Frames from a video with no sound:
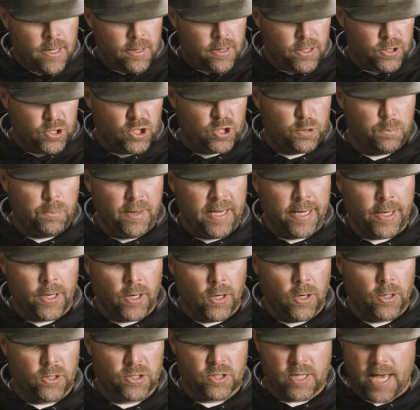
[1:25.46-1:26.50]
the
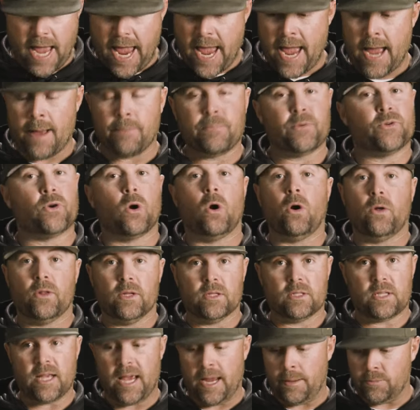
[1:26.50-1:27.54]
speakers, the amps are all the
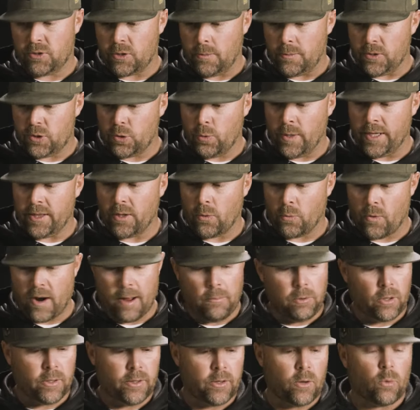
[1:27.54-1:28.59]
same. So between the
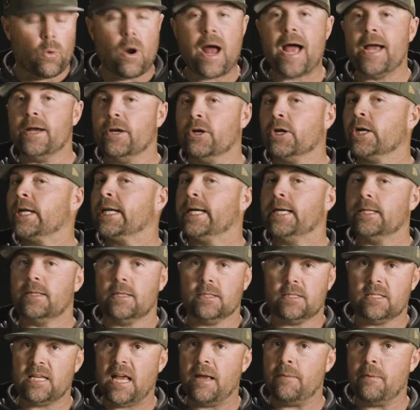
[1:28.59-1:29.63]
Rebel and the Riot, you're going to get the
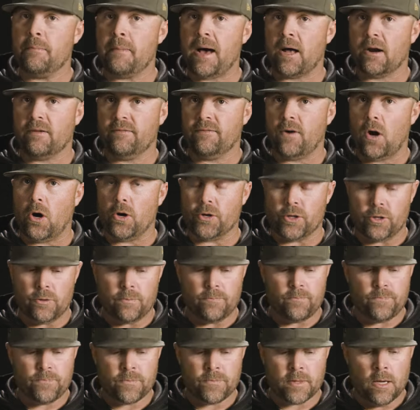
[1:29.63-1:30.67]
same amount of volume.
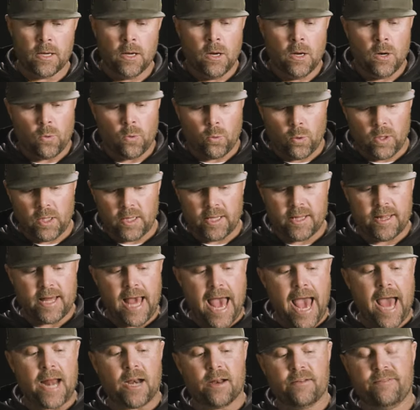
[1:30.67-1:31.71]
Really, the
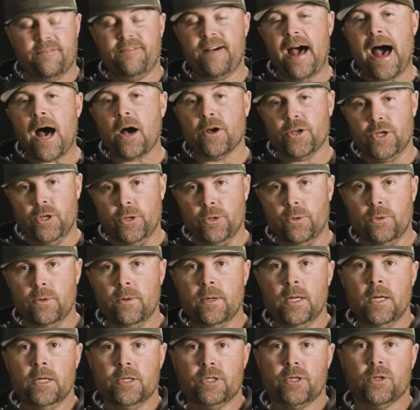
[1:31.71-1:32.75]
added value
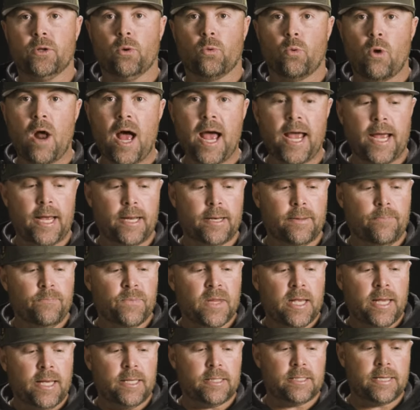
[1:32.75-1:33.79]
to the Riot
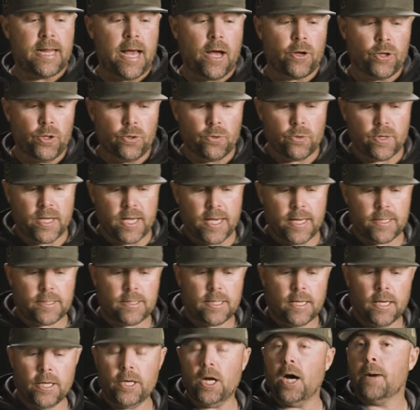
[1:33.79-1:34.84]
is now you get
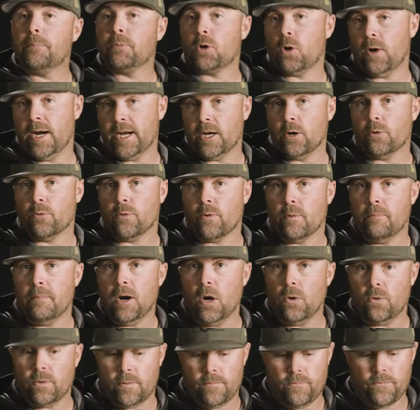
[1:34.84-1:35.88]
an upgraded
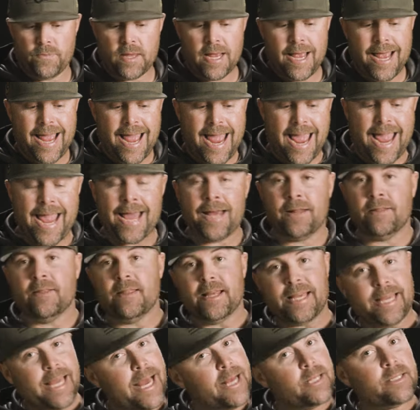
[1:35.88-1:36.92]
remote and
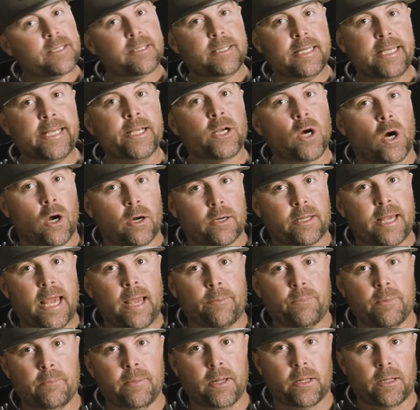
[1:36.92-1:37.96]
the SD card
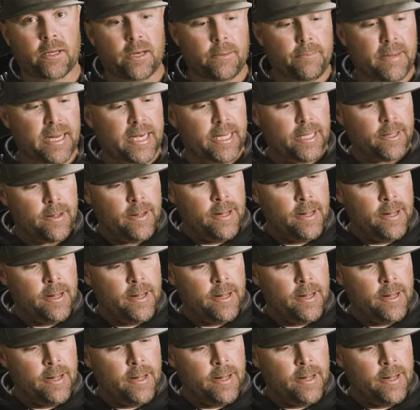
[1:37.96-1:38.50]
capability, meaning